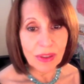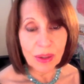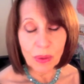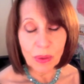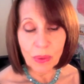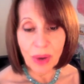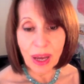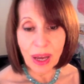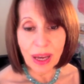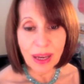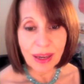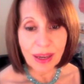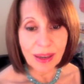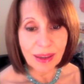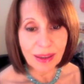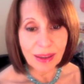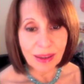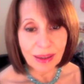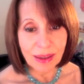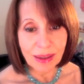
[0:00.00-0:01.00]
away
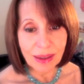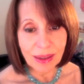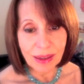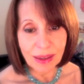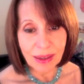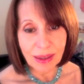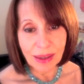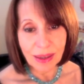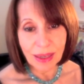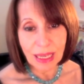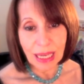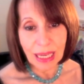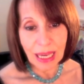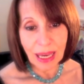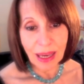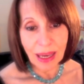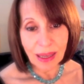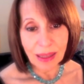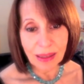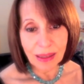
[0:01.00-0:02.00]

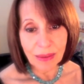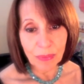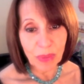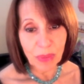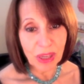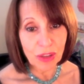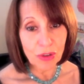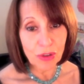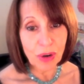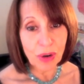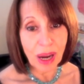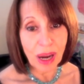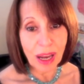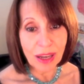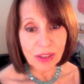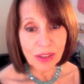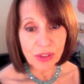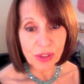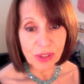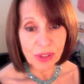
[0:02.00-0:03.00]
and be
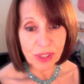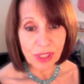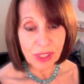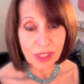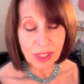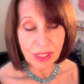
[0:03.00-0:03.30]
trashed.